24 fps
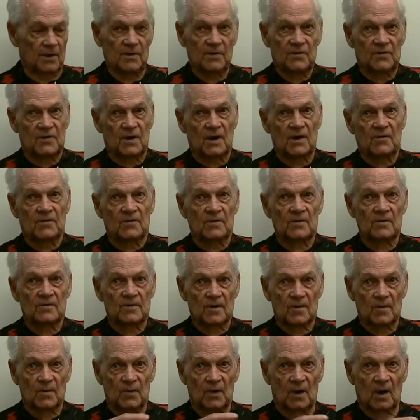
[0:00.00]
these stations,
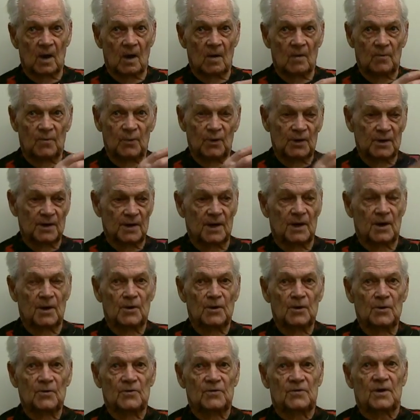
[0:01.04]
or putting in a
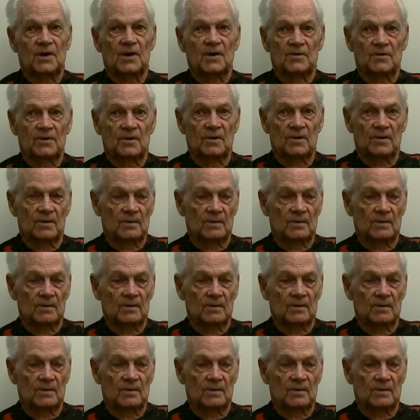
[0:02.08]
new station,